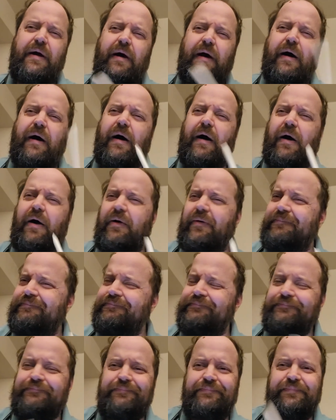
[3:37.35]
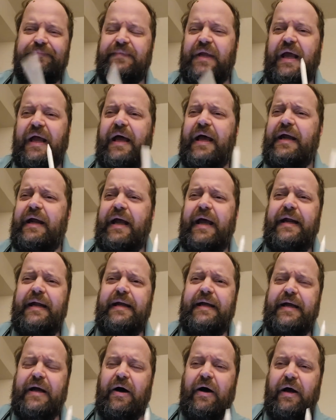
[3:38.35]

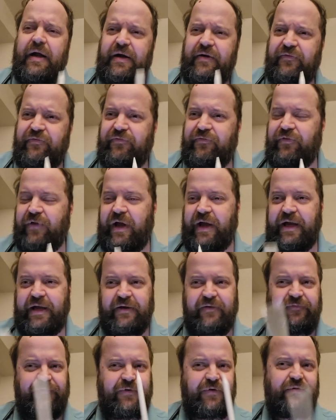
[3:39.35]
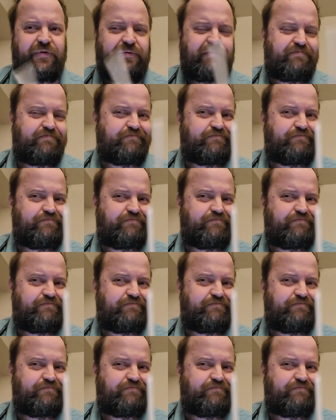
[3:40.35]
any kind of if they're